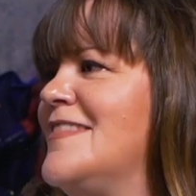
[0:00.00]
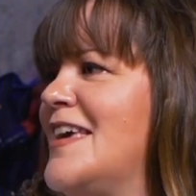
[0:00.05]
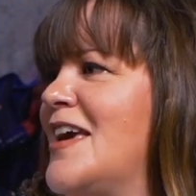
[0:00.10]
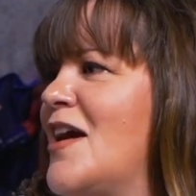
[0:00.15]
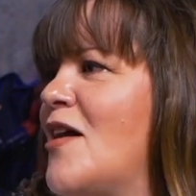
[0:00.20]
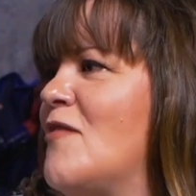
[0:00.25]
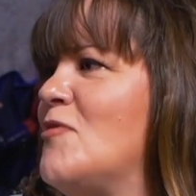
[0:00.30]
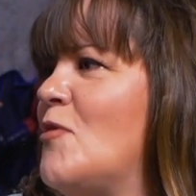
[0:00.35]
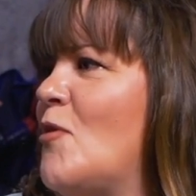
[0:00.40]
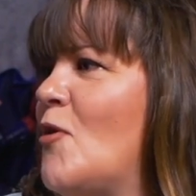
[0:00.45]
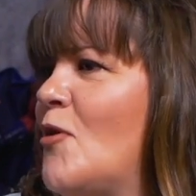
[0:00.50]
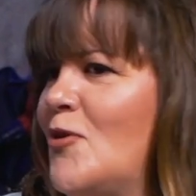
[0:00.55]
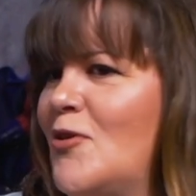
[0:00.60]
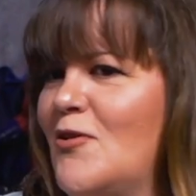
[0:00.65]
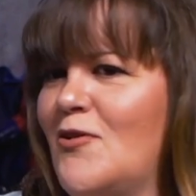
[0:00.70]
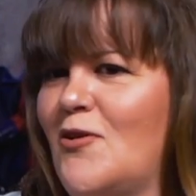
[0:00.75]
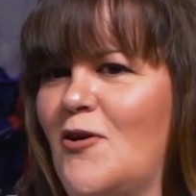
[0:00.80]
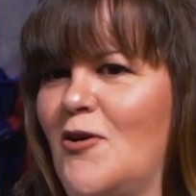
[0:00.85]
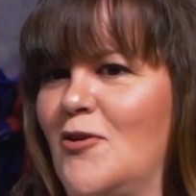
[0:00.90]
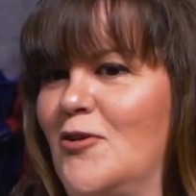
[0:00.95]
they have the Hall
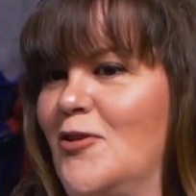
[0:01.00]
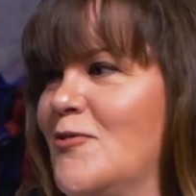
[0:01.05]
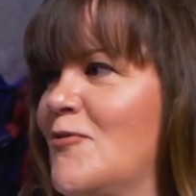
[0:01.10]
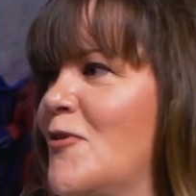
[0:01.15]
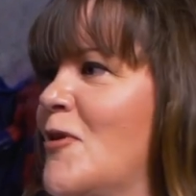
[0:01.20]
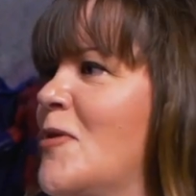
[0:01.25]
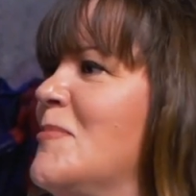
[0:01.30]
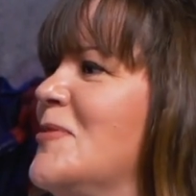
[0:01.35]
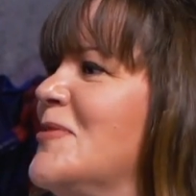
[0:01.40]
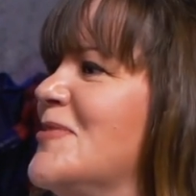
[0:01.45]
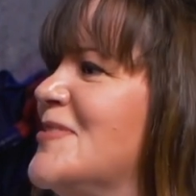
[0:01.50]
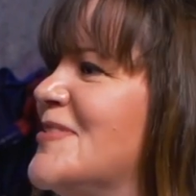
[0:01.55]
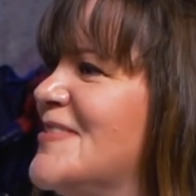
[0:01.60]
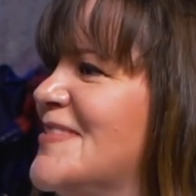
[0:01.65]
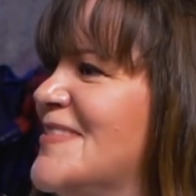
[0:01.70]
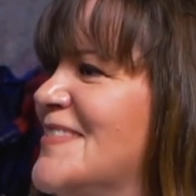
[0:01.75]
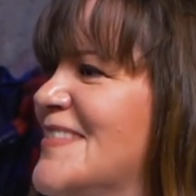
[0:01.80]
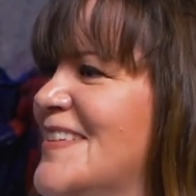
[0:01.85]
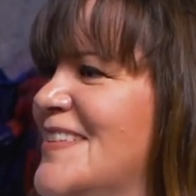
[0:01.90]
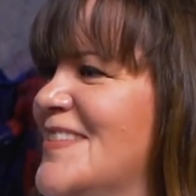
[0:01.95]
Hall of Armors.
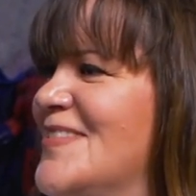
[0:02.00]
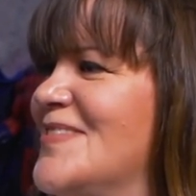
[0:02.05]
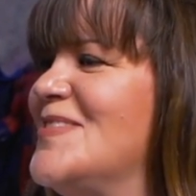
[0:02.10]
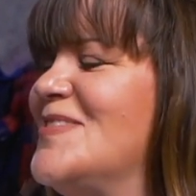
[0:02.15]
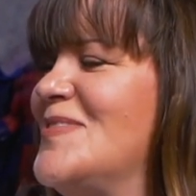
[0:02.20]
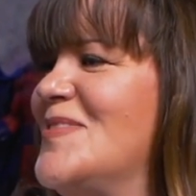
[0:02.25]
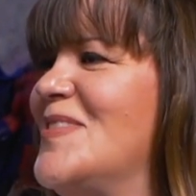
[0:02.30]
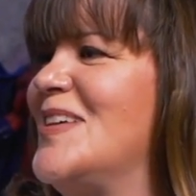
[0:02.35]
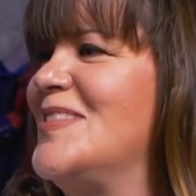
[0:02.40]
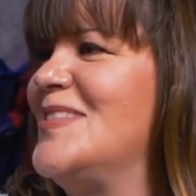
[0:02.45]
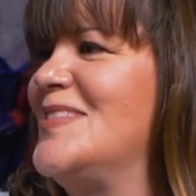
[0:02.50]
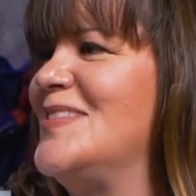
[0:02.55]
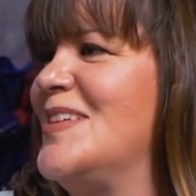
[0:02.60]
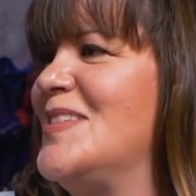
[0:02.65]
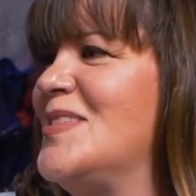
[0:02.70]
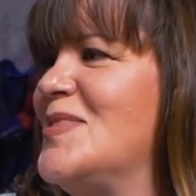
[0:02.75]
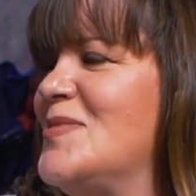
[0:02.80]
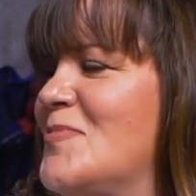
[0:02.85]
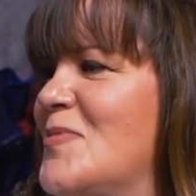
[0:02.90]
That's right. So that's that's